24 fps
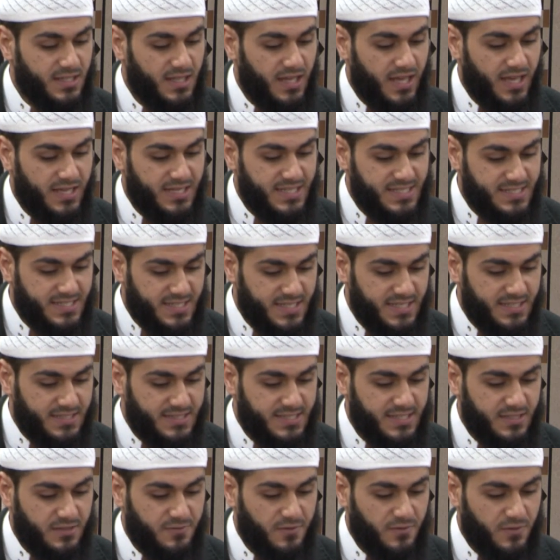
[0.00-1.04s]
and he's
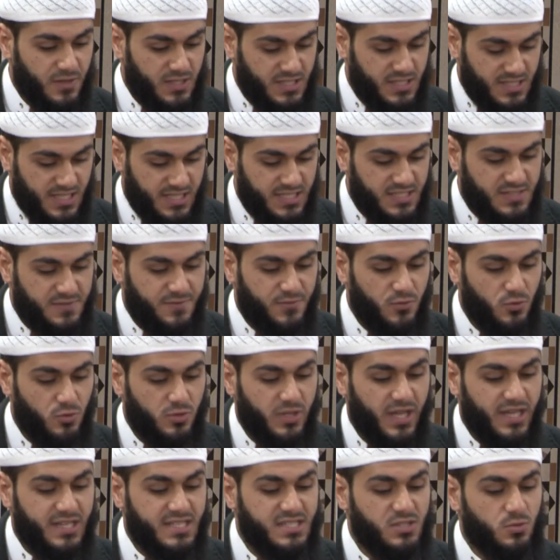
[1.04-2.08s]
eating and his food
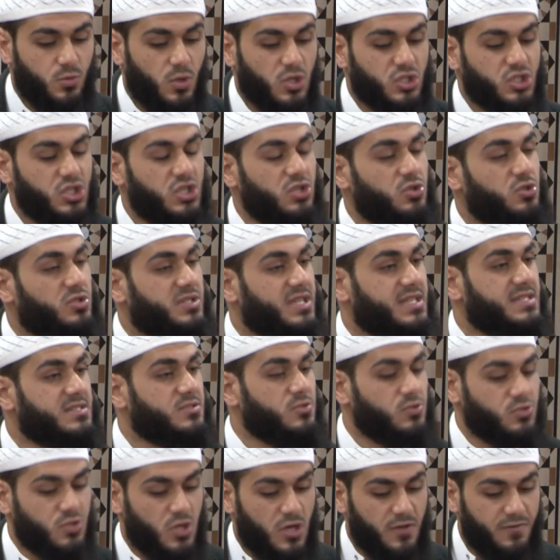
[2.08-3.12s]
and he's washing
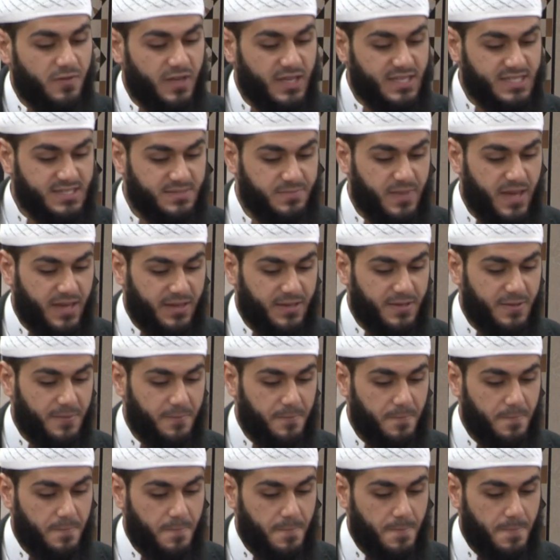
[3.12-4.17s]
utensils over his back,
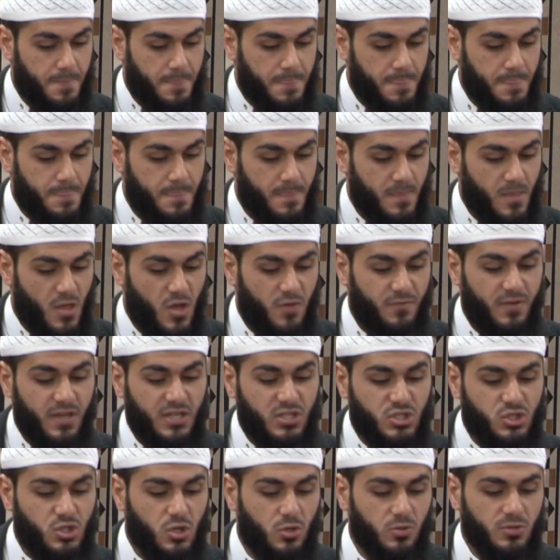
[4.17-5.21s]
over
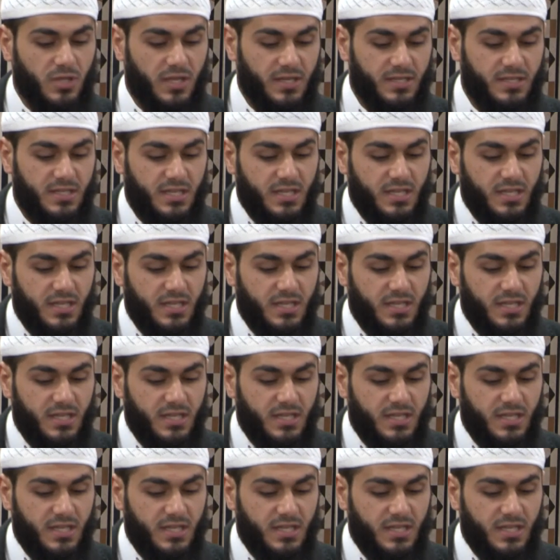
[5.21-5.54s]
his shoulder.